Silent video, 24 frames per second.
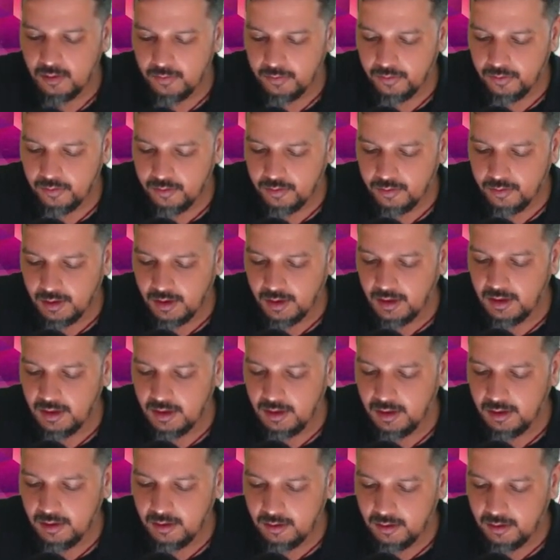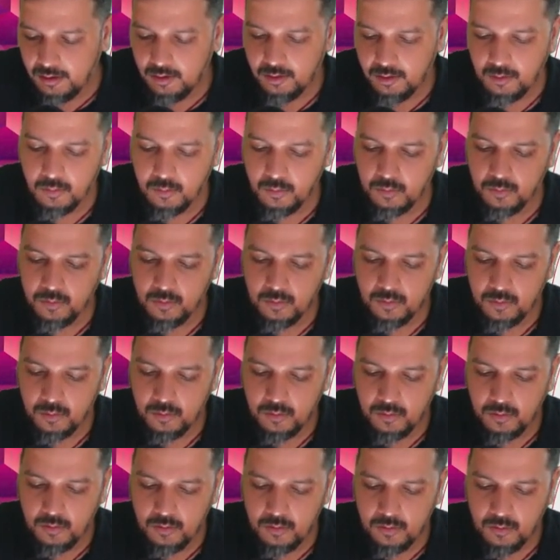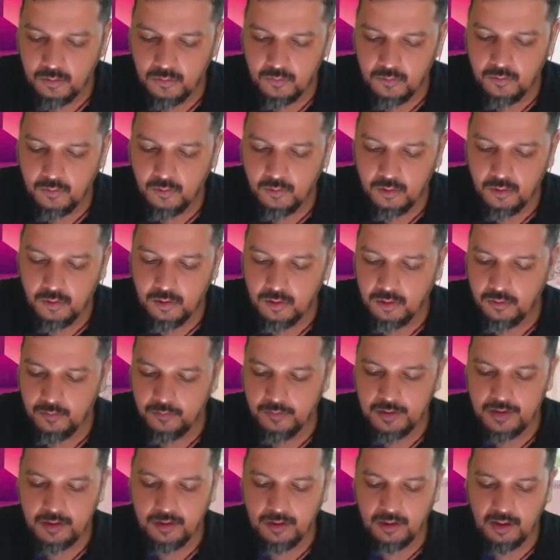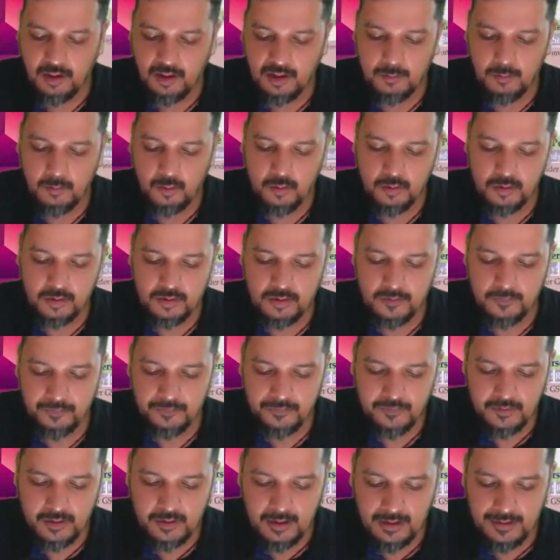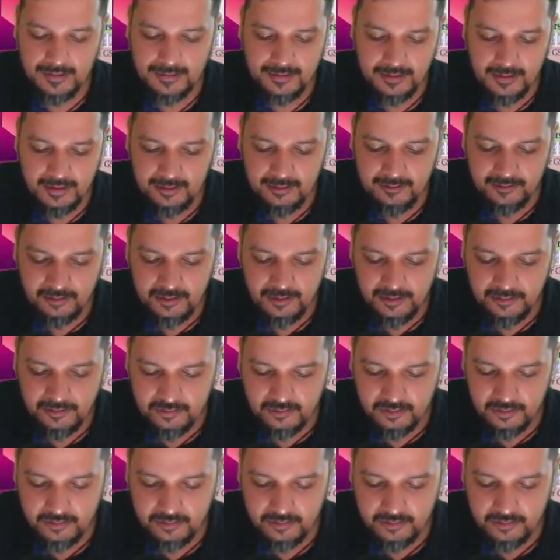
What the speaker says: 3, 2. 4 when you talk about agriculturalist,